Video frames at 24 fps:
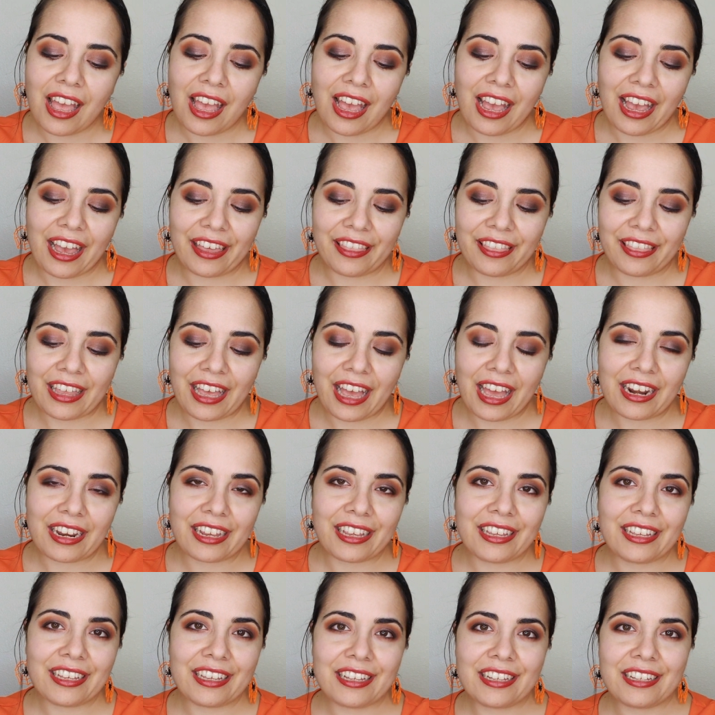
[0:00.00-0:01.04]
And that
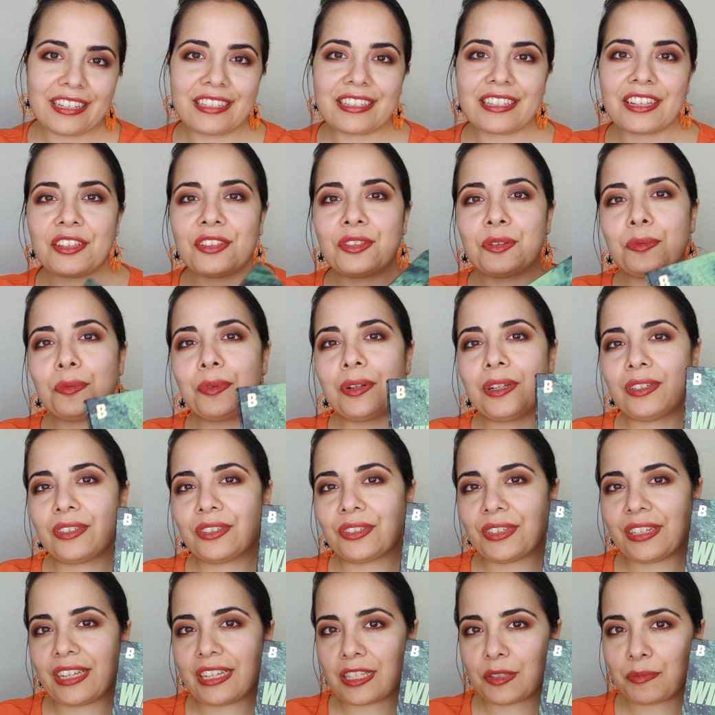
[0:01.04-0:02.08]
is the
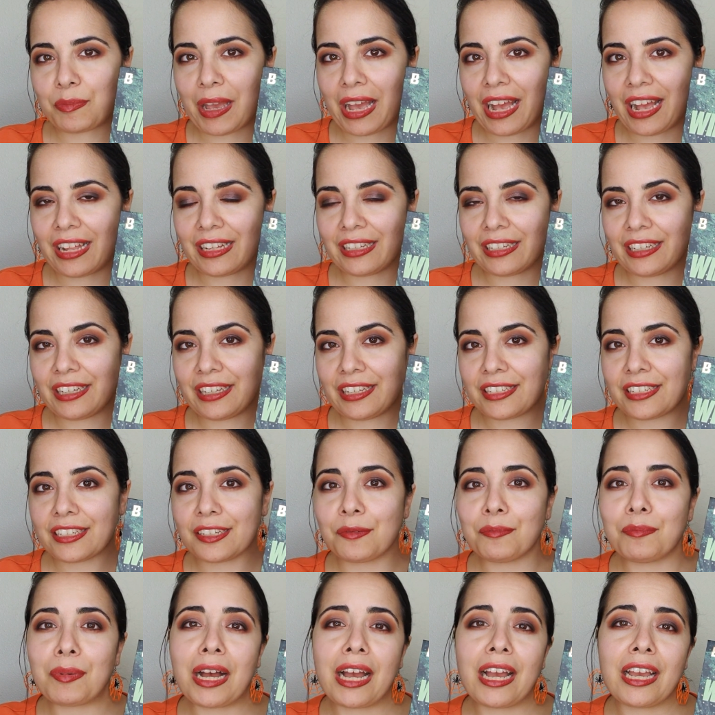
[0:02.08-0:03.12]
Wilderness palette
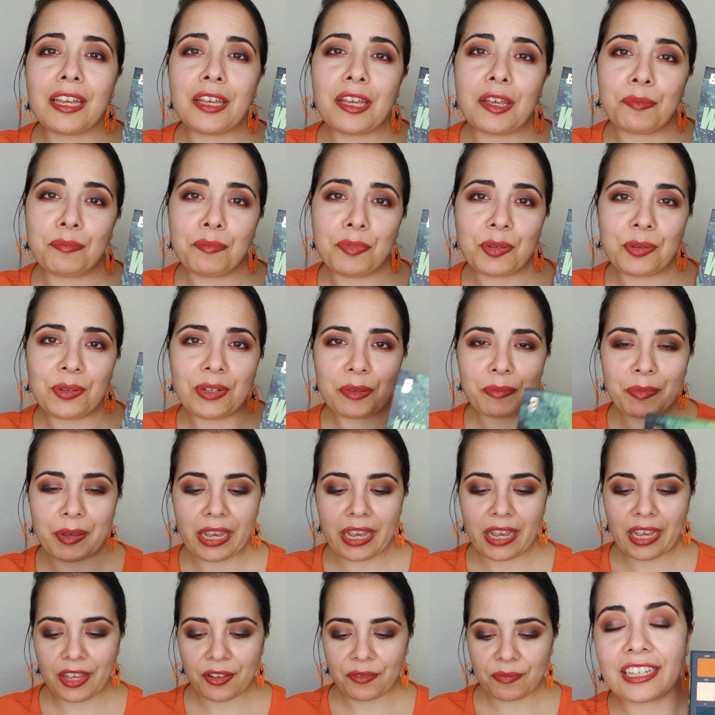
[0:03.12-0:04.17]
by Beauty
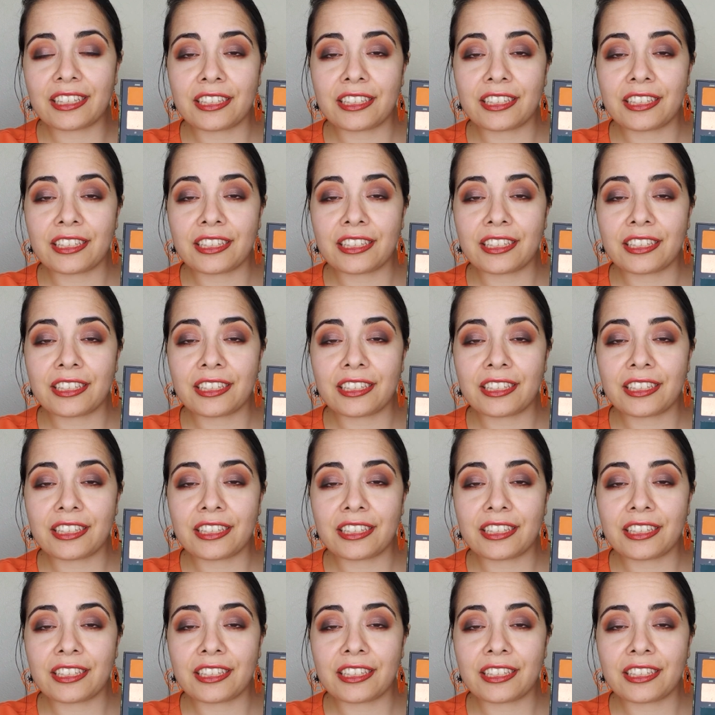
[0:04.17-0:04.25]
Bay.